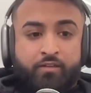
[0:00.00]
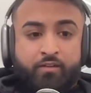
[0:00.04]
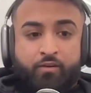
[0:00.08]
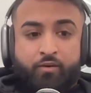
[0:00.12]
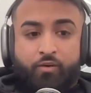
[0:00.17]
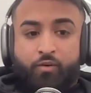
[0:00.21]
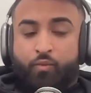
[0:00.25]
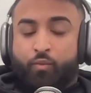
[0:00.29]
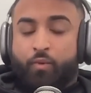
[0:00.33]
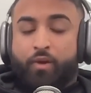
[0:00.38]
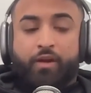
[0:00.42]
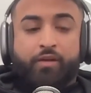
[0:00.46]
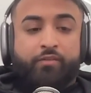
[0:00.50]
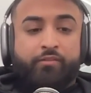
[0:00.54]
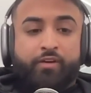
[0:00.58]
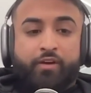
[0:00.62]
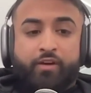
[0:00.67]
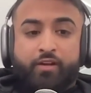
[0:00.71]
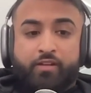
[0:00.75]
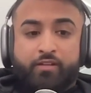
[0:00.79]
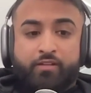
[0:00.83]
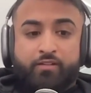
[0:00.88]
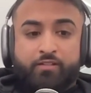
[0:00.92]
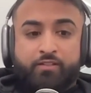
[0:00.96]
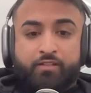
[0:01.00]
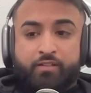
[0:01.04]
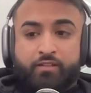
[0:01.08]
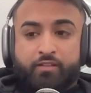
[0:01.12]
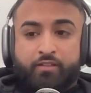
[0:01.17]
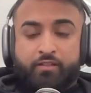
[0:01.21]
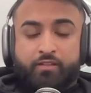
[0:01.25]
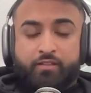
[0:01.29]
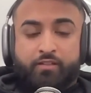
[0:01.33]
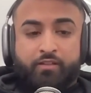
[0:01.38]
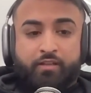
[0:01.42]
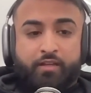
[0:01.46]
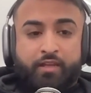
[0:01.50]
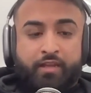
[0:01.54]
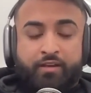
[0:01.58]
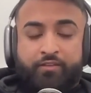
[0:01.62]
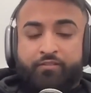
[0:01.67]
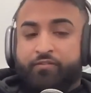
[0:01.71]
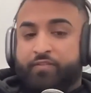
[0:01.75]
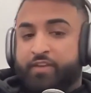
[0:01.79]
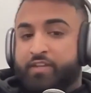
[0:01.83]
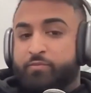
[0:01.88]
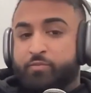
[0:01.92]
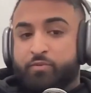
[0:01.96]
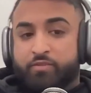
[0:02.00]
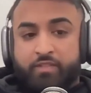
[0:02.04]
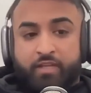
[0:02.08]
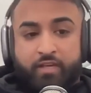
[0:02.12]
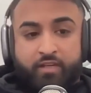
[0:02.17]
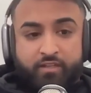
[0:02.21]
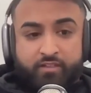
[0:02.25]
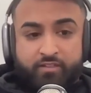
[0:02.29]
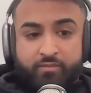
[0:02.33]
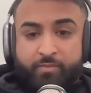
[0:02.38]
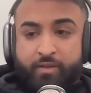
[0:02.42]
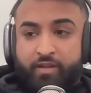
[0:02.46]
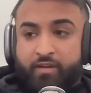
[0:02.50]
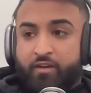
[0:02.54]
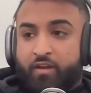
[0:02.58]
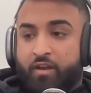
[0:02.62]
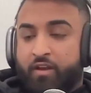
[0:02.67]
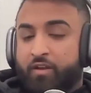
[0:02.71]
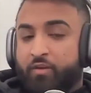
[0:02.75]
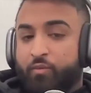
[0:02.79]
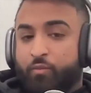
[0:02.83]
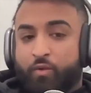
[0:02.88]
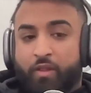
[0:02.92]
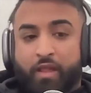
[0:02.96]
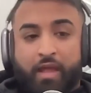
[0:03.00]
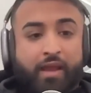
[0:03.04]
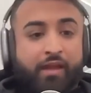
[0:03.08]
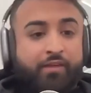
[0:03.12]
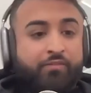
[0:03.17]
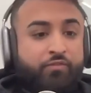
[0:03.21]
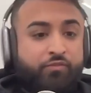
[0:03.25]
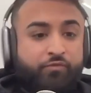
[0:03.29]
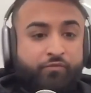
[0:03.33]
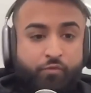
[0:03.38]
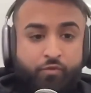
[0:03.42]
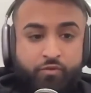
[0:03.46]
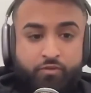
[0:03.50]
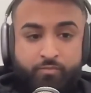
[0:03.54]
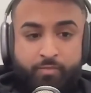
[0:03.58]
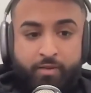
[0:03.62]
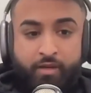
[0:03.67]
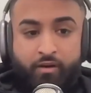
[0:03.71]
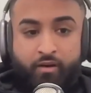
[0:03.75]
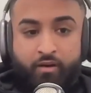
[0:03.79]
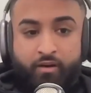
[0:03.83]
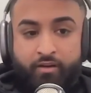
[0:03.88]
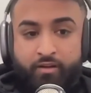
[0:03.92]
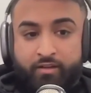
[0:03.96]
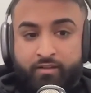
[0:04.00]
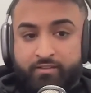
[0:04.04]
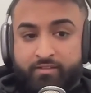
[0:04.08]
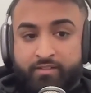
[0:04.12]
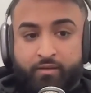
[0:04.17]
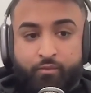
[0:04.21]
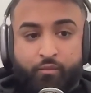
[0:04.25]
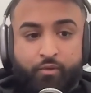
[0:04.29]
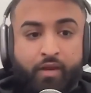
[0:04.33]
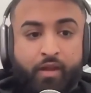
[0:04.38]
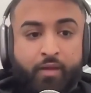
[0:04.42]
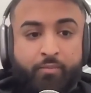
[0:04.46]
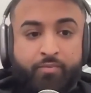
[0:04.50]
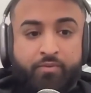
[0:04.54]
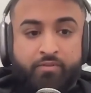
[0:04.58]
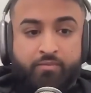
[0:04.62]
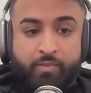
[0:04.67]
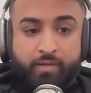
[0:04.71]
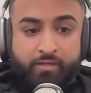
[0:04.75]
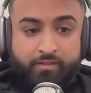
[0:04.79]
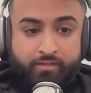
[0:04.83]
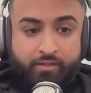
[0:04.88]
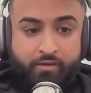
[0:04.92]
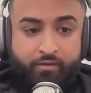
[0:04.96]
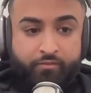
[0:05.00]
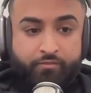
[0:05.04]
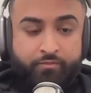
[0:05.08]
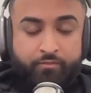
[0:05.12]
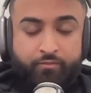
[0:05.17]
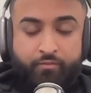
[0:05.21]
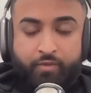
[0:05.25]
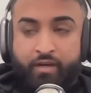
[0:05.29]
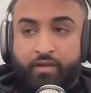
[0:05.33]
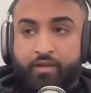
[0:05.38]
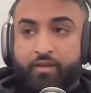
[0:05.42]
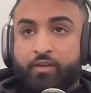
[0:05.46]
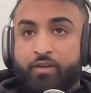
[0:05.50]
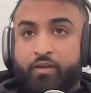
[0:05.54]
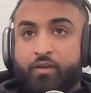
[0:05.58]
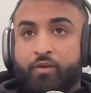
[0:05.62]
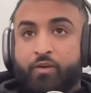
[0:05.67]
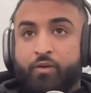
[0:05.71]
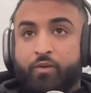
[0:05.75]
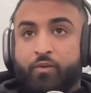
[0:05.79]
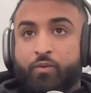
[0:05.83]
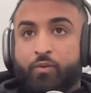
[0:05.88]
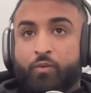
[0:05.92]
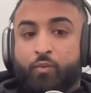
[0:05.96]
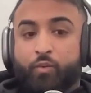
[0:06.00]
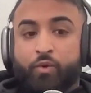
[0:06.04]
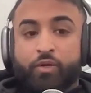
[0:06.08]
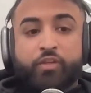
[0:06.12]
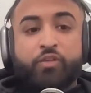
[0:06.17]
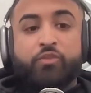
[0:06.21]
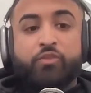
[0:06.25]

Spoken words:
or whatever it is and if Facebook's not going to spend on it, well, I have to force spend on it and see what happens myself, right? What do